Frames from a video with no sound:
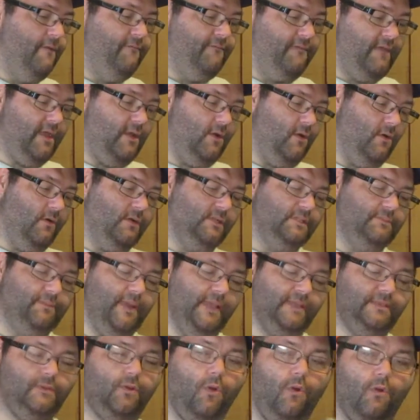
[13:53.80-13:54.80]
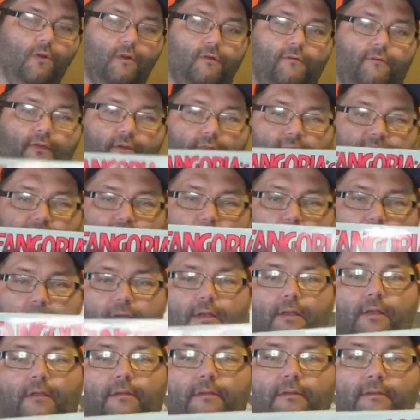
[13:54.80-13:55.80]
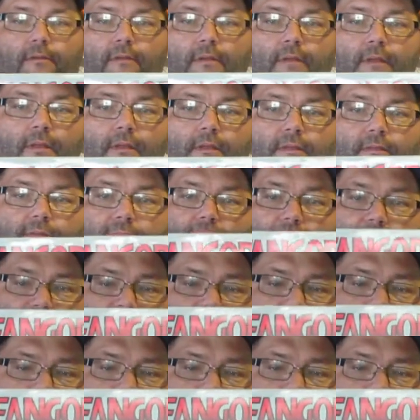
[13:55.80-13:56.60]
Fangora's Best Horror Films book. Not